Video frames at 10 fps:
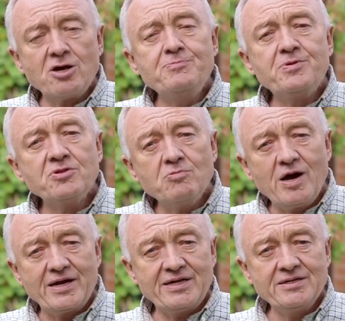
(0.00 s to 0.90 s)
open the
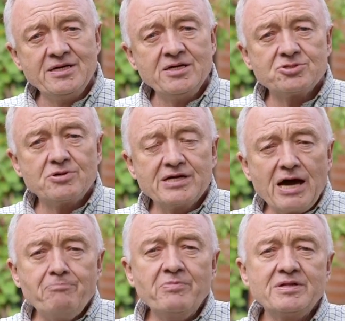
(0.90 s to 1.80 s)
way to a
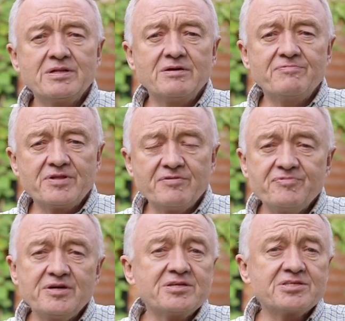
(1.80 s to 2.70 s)
government that for the
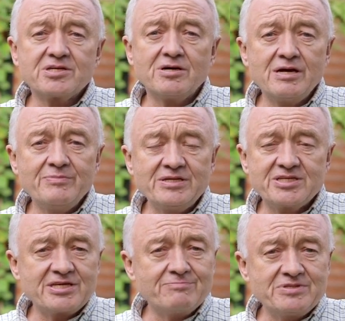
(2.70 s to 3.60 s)
first time in
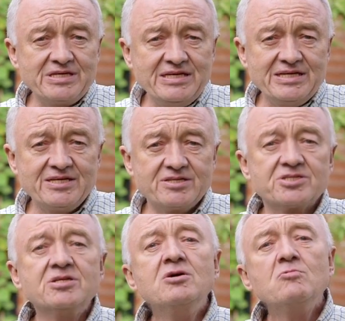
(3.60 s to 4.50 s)
70
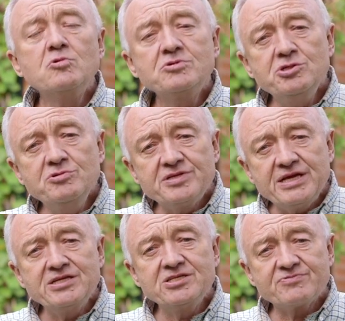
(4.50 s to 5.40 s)
years will do
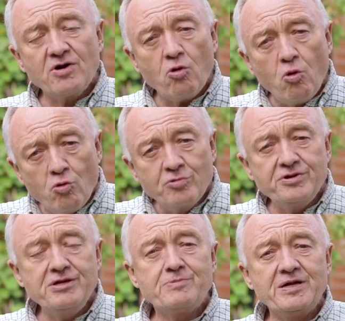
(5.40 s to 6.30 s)
things for
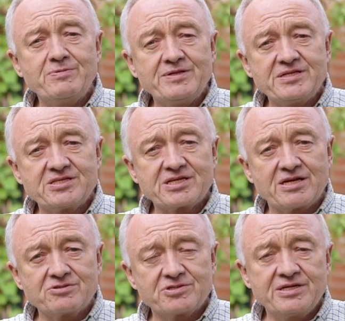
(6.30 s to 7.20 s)
ordinary people in this
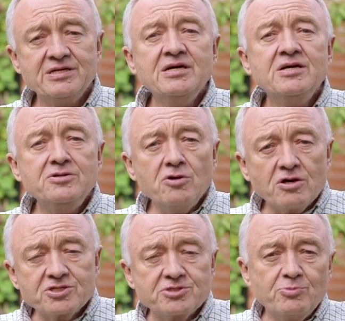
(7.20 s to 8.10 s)
country,
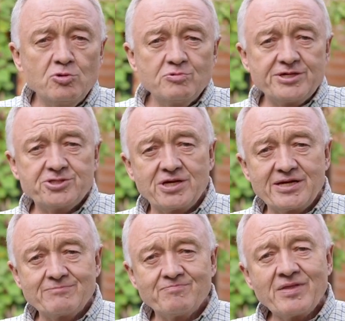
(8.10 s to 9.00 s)
not a small rich
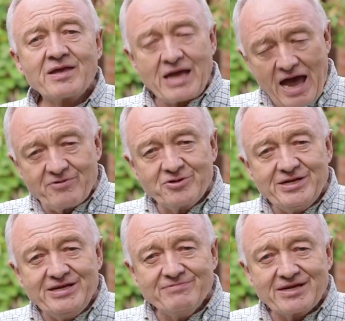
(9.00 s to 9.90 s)
elite. Have a good
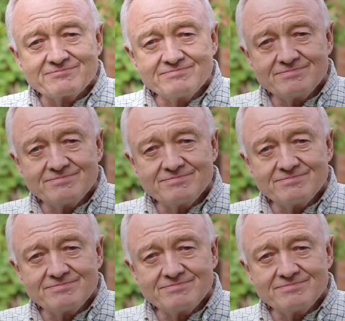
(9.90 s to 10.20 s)
evening.